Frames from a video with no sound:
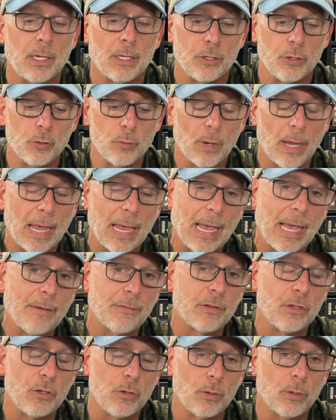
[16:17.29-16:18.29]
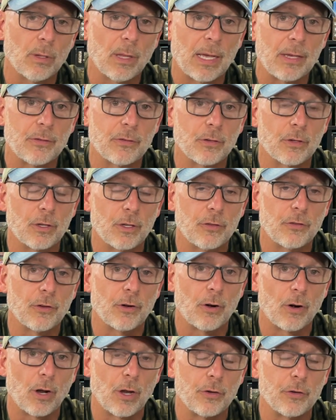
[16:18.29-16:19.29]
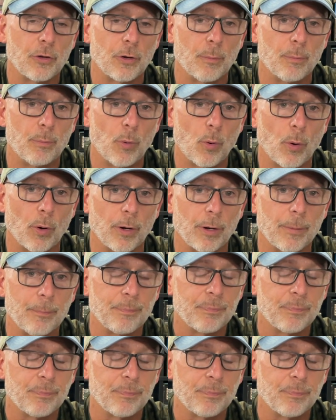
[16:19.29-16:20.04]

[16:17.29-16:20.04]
You have to utilize the goods that are on your board.